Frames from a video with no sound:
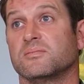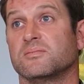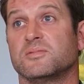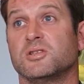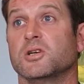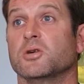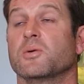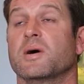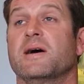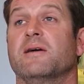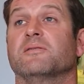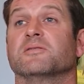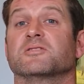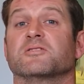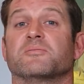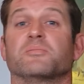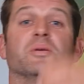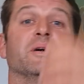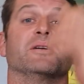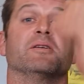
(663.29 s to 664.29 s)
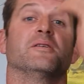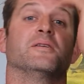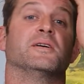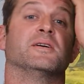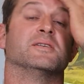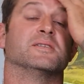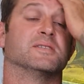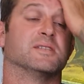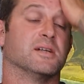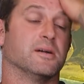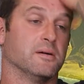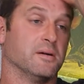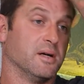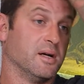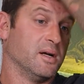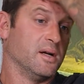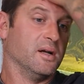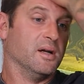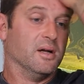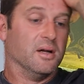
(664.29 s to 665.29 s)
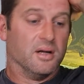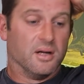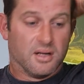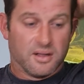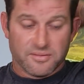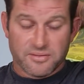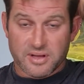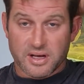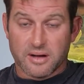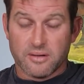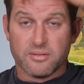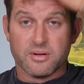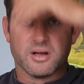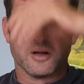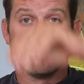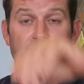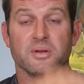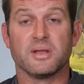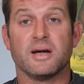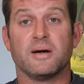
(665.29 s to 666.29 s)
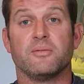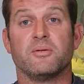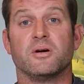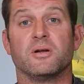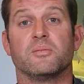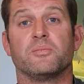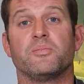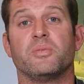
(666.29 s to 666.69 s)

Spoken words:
2 hours I've been on it, so don't know with that one.